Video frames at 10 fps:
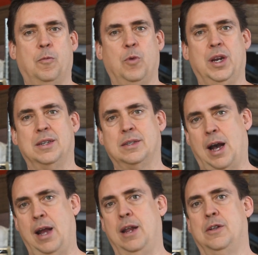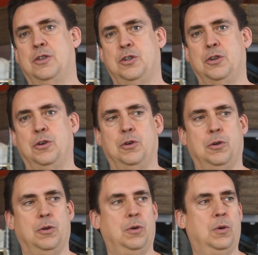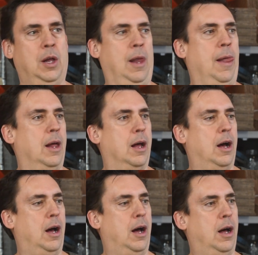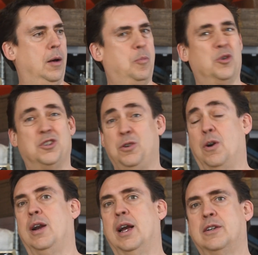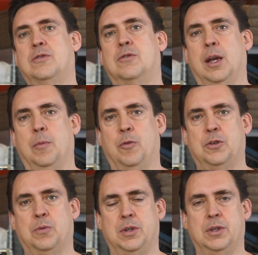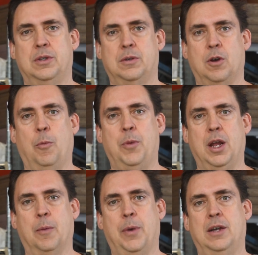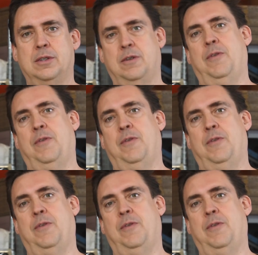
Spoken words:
we decided to pursue our next dream, which was opening a pasta